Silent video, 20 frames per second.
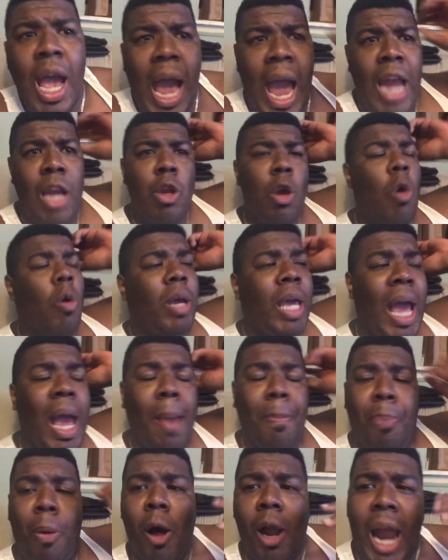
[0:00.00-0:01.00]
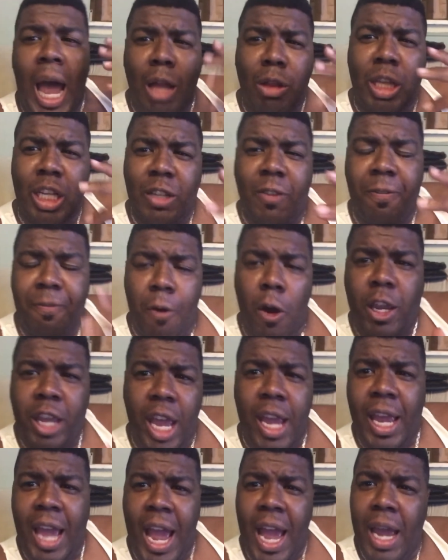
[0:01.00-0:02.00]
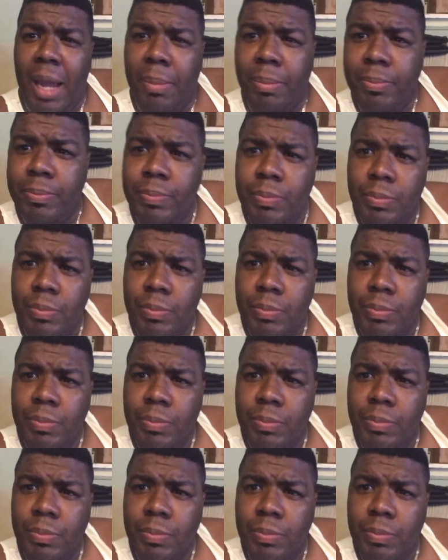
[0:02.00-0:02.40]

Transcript: And you can't pull out this freaking game.